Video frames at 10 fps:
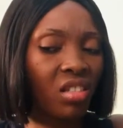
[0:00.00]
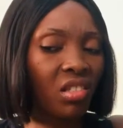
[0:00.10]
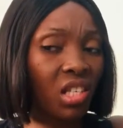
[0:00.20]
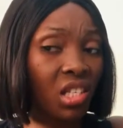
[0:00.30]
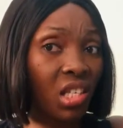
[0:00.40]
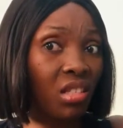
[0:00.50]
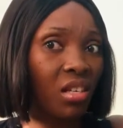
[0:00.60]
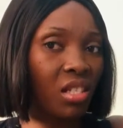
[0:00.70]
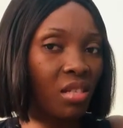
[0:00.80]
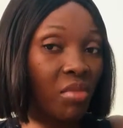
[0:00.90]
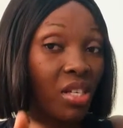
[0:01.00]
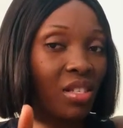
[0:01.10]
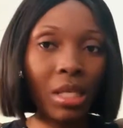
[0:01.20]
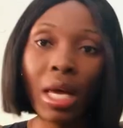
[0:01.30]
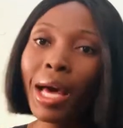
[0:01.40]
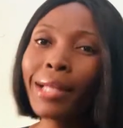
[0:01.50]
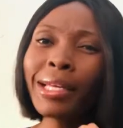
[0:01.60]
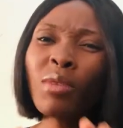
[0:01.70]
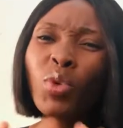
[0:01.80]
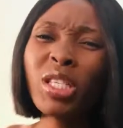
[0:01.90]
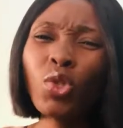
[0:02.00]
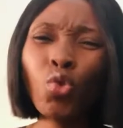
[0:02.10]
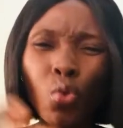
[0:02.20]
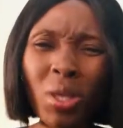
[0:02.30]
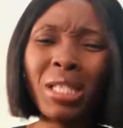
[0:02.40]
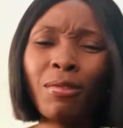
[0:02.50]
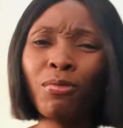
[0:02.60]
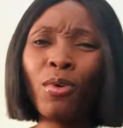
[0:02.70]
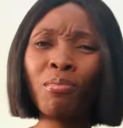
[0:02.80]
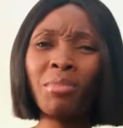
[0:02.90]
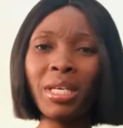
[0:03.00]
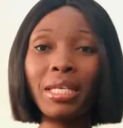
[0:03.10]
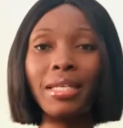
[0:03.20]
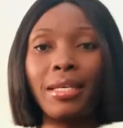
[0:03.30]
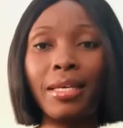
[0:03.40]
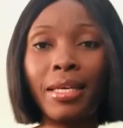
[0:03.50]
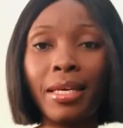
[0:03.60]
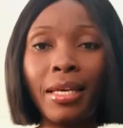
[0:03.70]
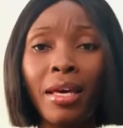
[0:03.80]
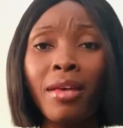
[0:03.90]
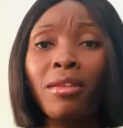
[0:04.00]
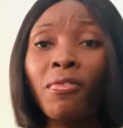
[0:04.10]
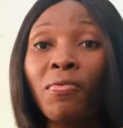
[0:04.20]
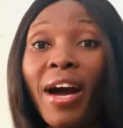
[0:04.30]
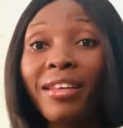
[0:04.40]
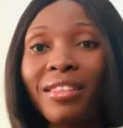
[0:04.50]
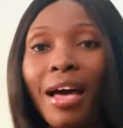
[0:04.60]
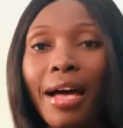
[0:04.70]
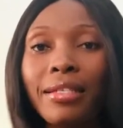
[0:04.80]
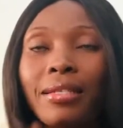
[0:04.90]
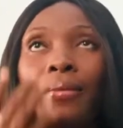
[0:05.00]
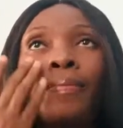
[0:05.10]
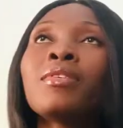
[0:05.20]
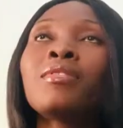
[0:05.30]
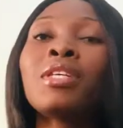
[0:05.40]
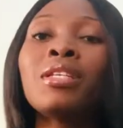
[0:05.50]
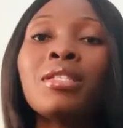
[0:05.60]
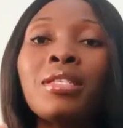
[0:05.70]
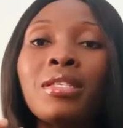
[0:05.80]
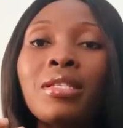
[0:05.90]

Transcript: these things don't they make sense? And then it was a twist for me. The fact that they didn't